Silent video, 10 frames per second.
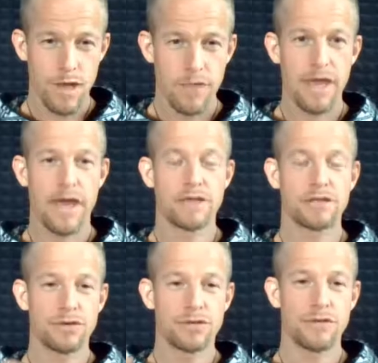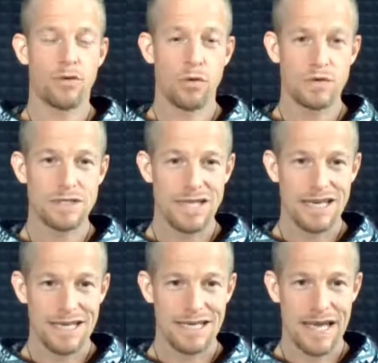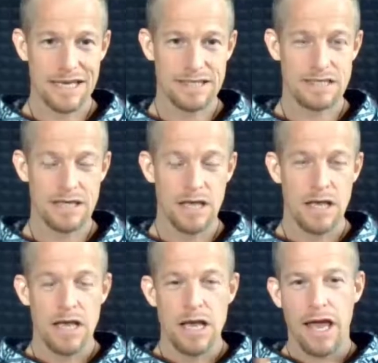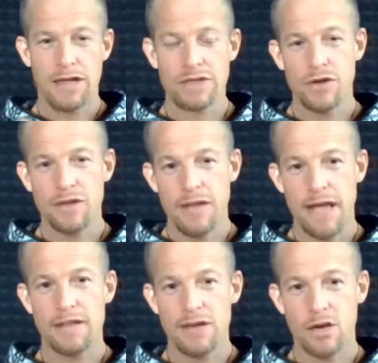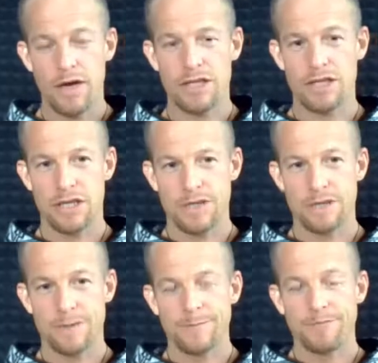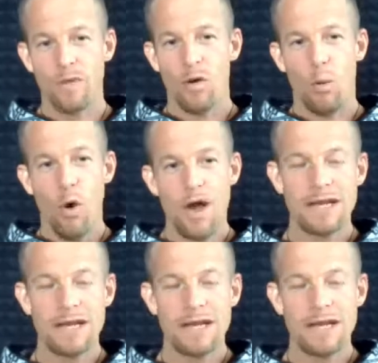And the answer is, of course, yes. And so then the question is, what